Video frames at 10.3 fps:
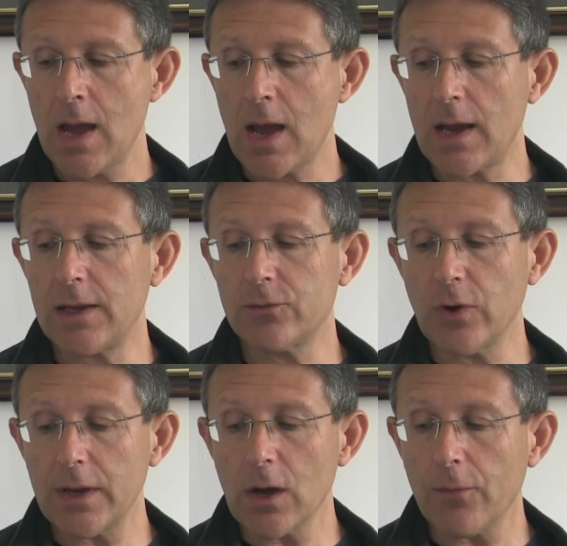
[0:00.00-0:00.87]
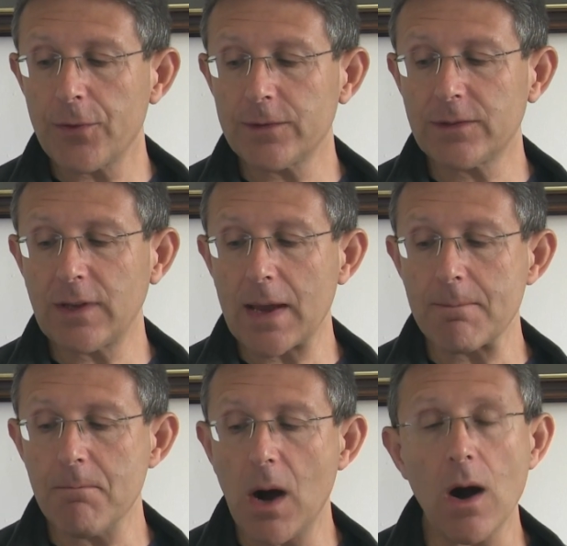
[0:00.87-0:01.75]
and uh, he's running off the
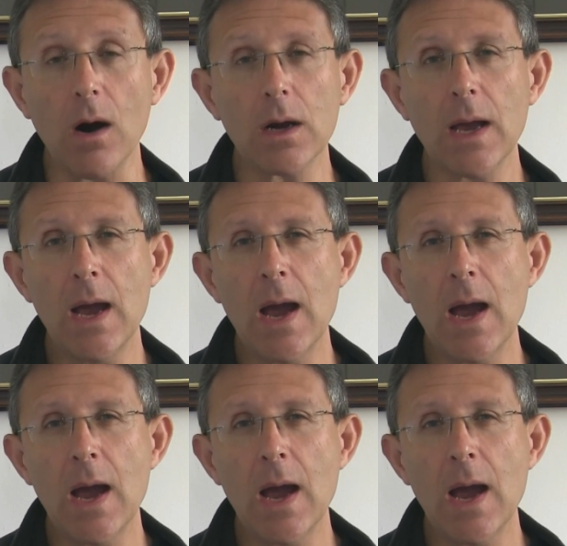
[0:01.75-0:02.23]
same mark,